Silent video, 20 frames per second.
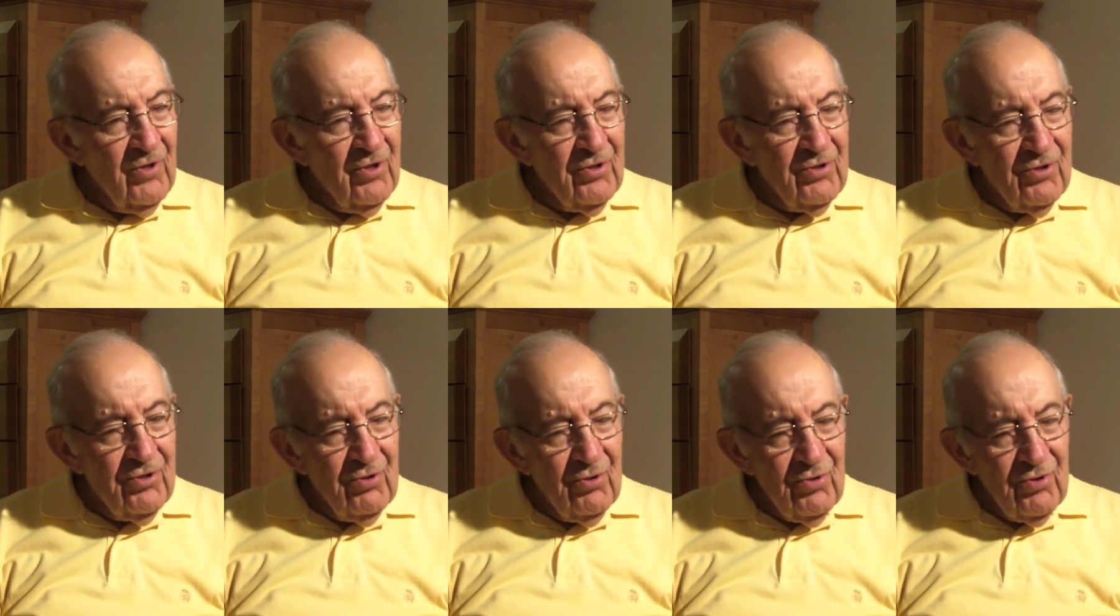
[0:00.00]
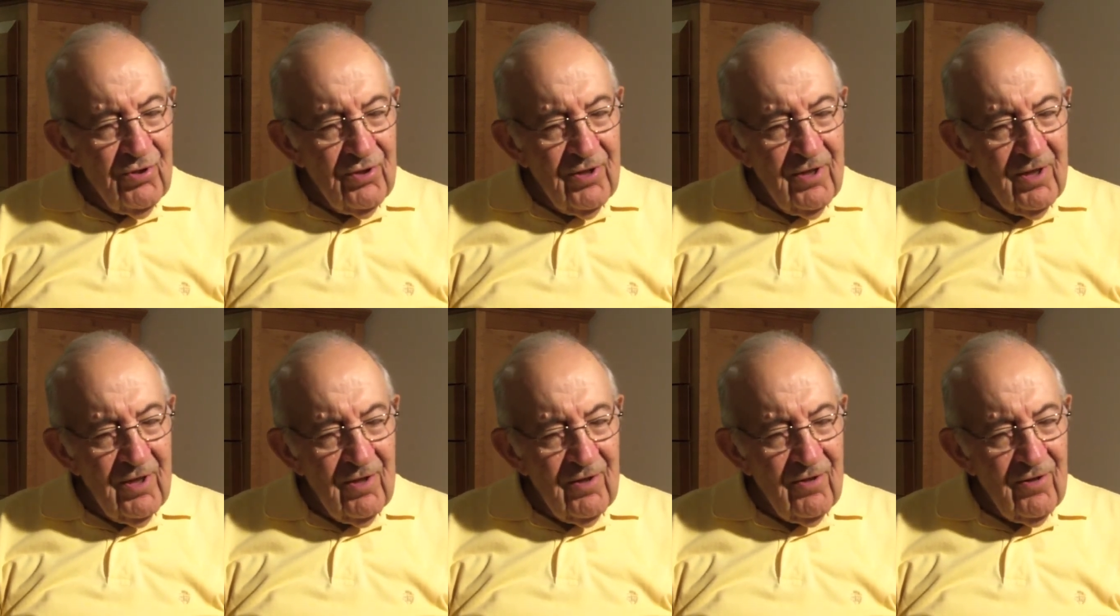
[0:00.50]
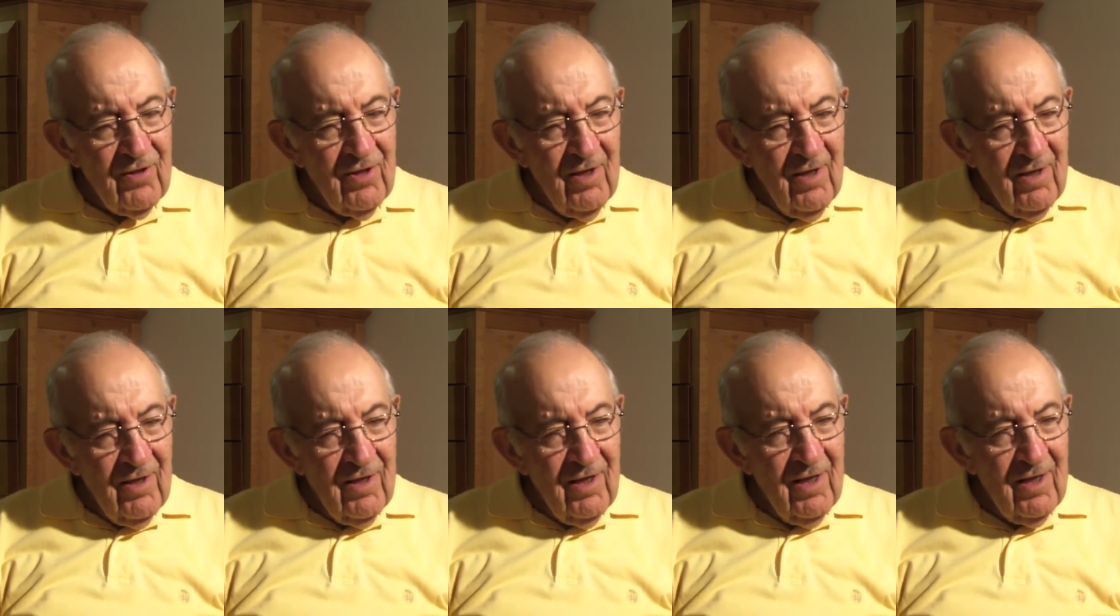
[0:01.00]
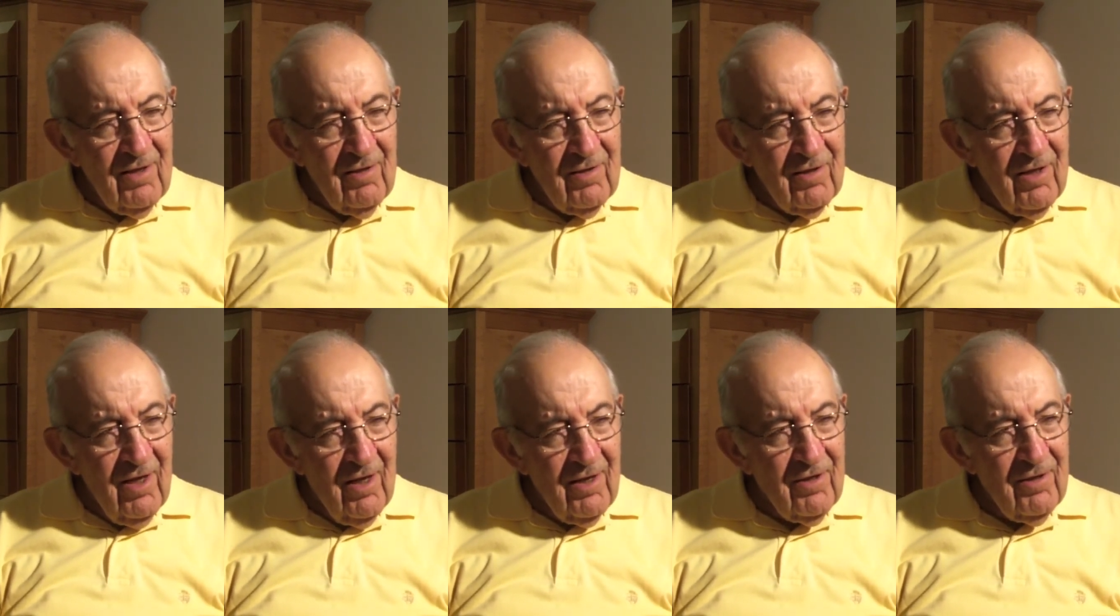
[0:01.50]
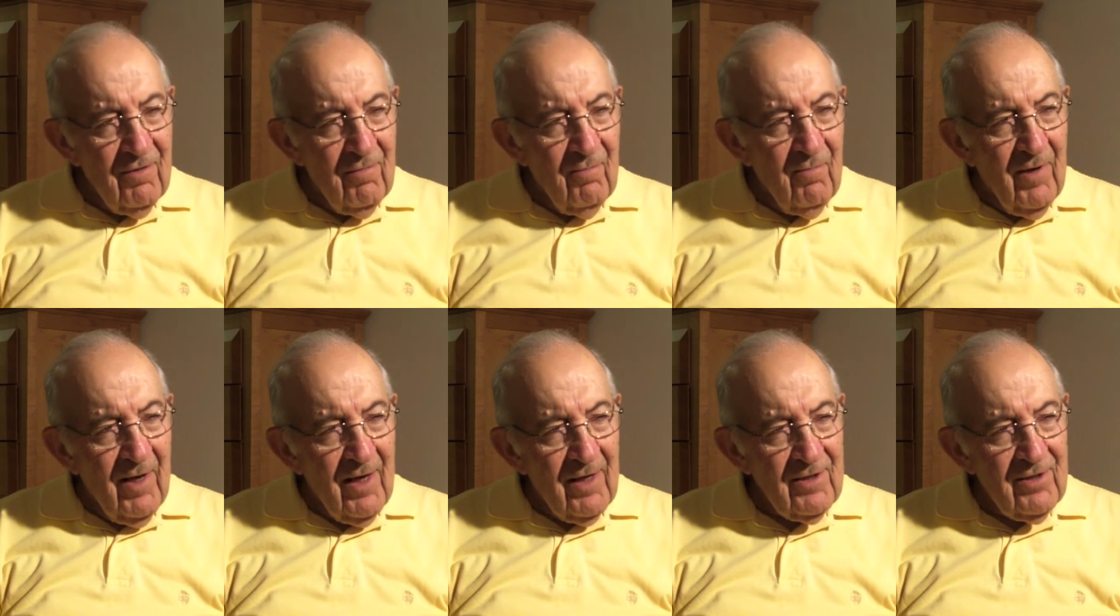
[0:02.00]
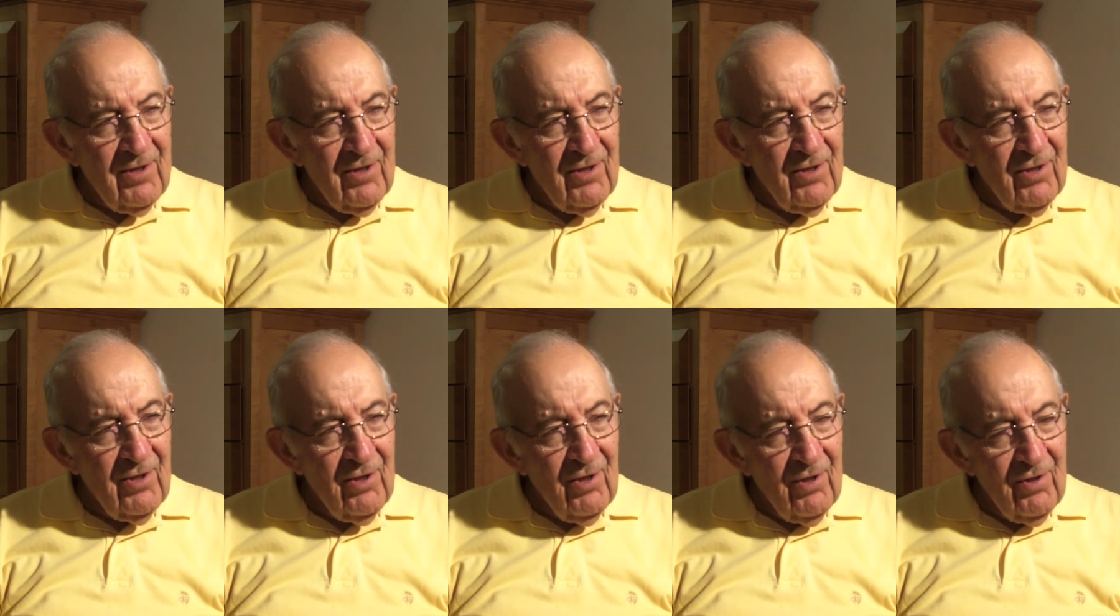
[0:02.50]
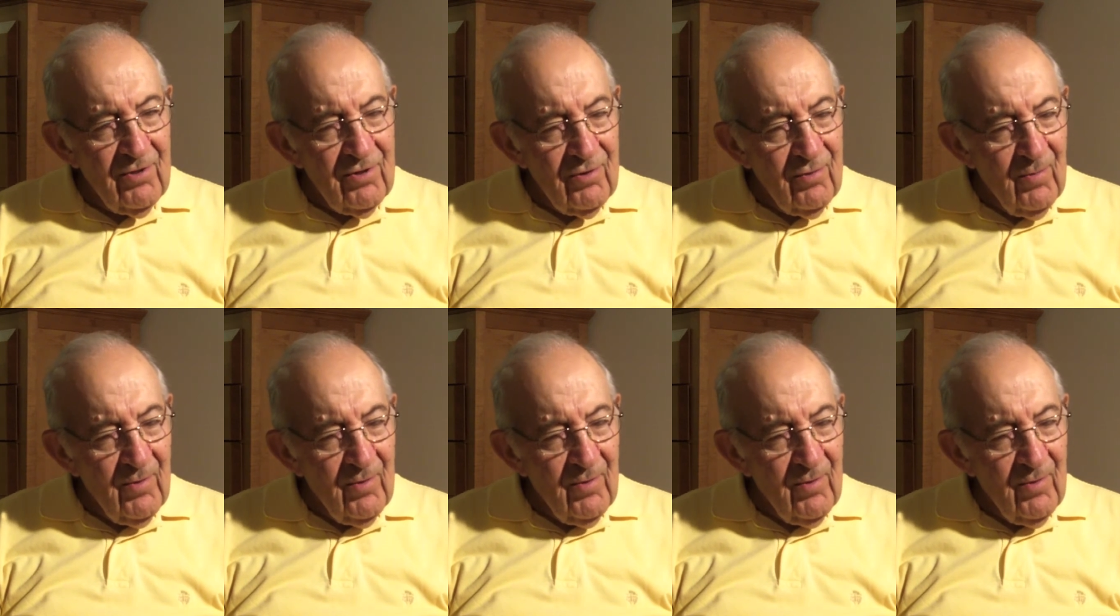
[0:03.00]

do things that take you back to the earth,